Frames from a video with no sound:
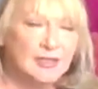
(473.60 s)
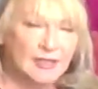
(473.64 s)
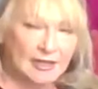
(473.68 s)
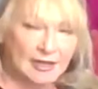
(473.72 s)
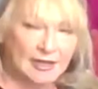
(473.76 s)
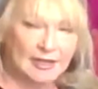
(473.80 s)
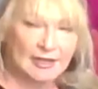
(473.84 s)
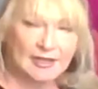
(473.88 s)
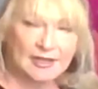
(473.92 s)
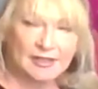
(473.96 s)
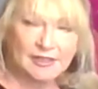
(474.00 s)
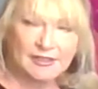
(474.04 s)

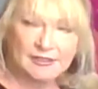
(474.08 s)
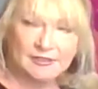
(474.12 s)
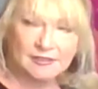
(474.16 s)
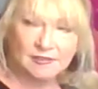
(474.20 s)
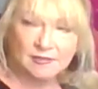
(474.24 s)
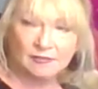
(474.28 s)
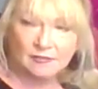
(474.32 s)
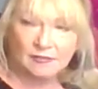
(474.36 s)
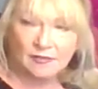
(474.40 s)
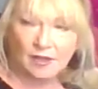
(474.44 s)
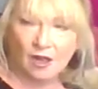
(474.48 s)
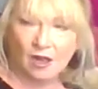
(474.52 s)

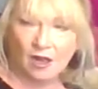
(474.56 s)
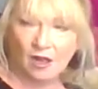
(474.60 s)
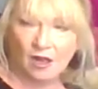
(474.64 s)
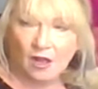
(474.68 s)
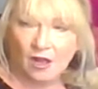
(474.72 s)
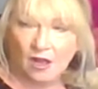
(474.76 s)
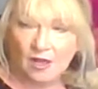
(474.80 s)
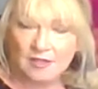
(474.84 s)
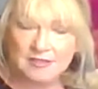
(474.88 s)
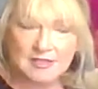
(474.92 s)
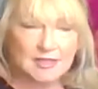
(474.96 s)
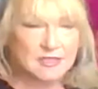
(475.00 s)
And
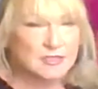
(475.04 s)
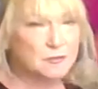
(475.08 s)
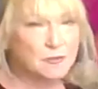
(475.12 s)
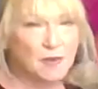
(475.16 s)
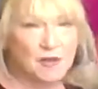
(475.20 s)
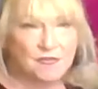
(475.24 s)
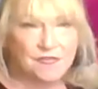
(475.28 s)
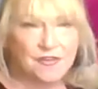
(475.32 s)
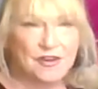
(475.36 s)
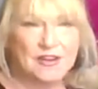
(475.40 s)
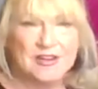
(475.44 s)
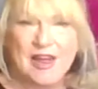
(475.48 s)
I said to
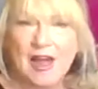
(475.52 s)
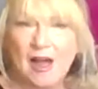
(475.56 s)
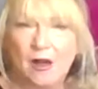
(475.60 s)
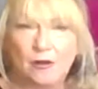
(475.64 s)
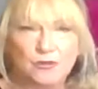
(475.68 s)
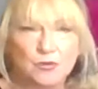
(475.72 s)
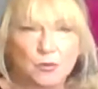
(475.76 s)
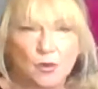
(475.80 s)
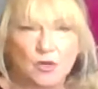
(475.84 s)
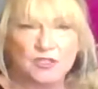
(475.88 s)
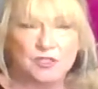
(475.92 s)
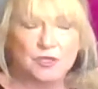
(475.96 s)
my friend, how
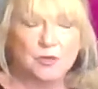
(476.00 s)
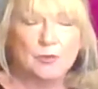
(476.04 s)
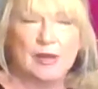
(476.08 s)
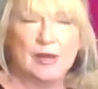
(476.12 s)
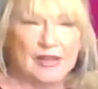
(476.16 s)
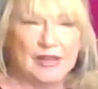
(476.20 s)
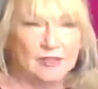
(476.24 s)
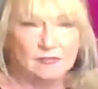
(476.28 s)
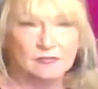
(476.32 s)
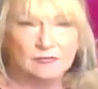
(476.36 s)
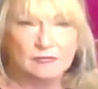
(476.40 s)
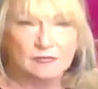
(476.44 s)
do I do
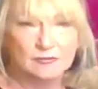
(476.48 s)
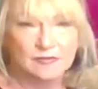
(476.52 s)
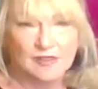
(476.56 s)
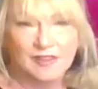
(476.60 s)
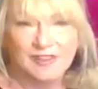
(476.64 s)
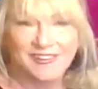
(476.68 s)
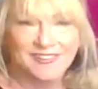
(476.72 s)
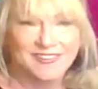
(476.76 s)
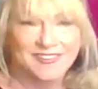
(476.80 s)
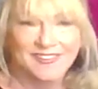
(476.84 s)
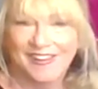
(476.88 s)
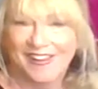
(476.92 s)
it?
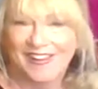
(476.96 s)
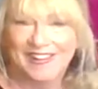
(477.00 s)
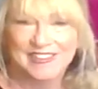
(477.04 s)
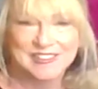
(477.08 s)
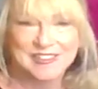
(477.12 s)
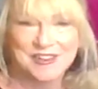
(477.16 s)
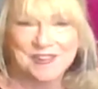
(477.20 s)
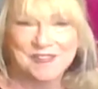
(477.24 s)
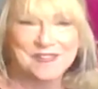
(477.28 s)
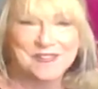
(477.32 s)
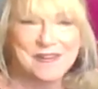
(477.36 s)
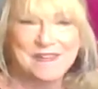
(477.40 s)
I
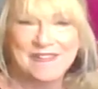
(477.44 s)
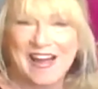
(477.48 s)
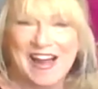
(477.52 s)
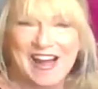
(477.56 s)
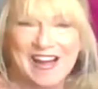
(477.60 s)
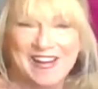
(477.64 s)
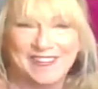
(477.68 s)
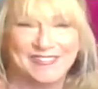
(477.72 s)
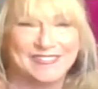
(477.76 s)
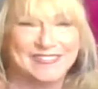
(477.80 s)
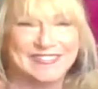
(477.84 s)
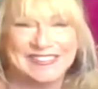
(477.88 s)
don't know
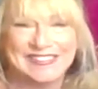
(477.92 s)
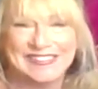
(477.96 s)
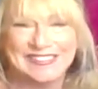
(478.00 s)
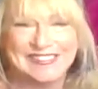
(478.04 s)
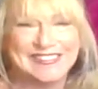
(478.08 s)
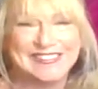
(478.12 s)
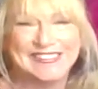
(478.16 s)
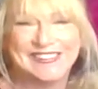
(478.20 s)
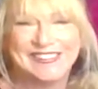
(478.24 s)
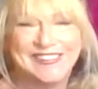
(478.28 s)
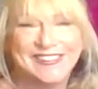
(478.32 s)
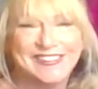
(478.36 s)
how.
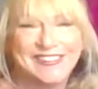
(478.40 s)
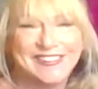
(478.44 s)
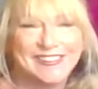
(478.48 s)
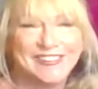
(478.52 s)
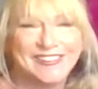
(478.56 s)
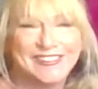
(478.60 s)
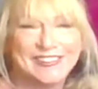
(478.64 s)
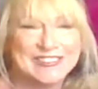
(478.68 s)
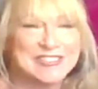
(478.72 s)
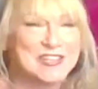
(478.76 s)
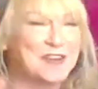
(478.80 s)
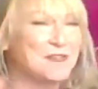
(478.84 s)

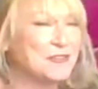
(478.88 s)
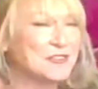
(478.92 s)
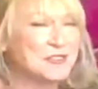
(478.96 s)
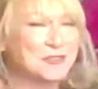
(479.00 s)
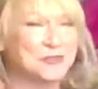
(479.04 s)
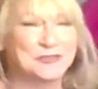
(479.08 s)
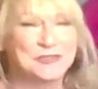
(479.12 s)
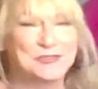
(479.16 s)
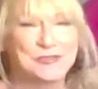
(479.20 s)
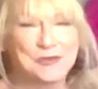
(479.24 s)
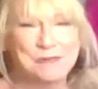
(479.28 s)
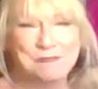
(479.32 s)
Because everyone's
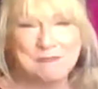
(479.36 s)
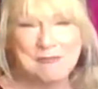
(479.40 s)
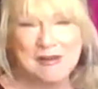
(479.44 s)
always talking